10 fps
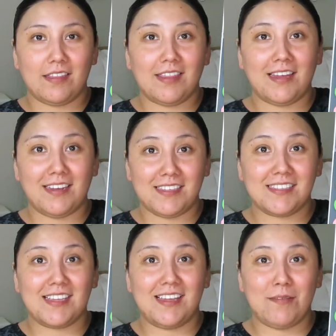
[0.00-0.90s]
That
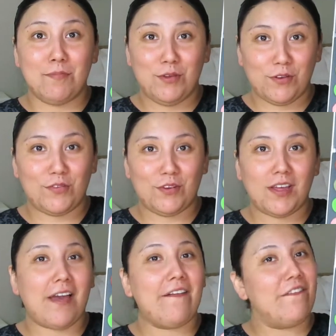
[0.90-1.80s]
is beautiful.
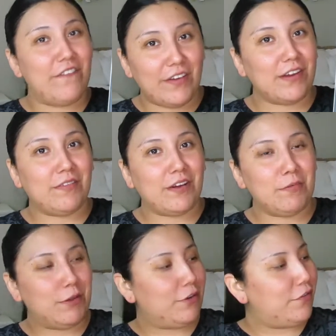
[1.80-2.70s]
Very
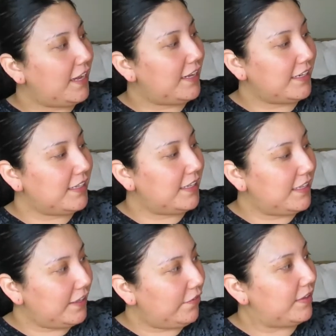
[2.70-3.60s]
beautiful. I
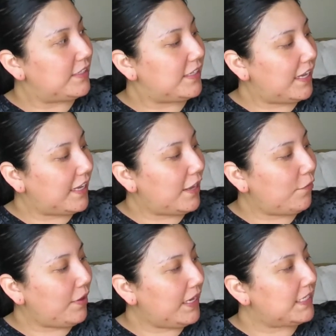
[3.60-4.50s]
love it. I
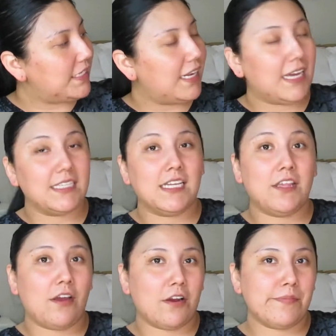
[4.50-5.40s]
can't wait. Like I said,
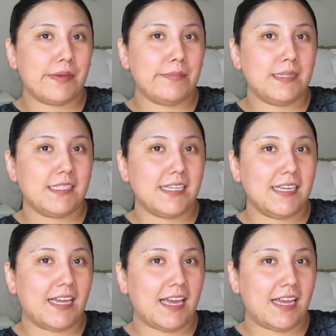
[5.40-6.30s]
they are
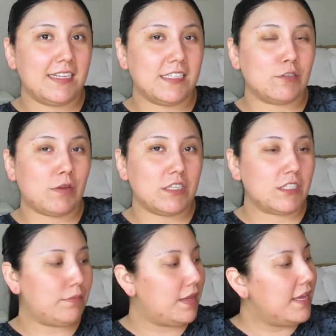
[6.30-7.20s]
pigmented. I had just swatched
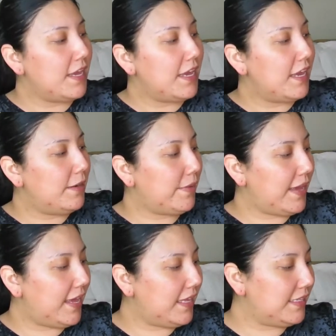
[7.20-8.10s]
them in my
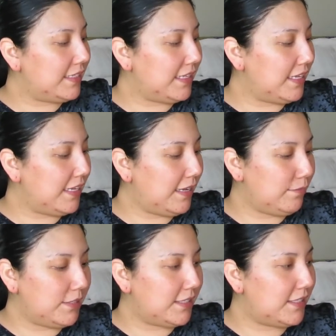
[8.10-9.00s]
hands and
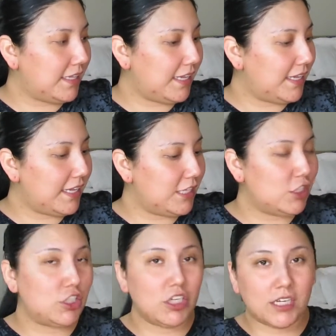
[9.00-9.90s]
I'm just like
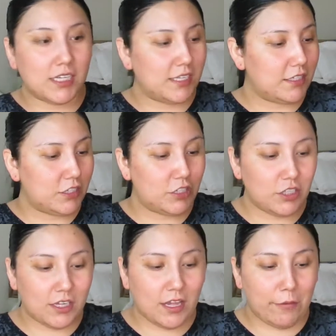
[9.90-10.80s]

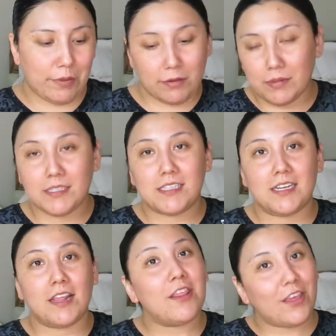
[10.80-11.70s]
shook how
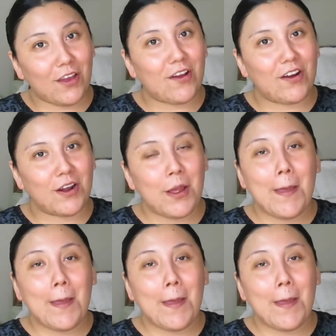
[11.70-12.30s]
pigmented they are.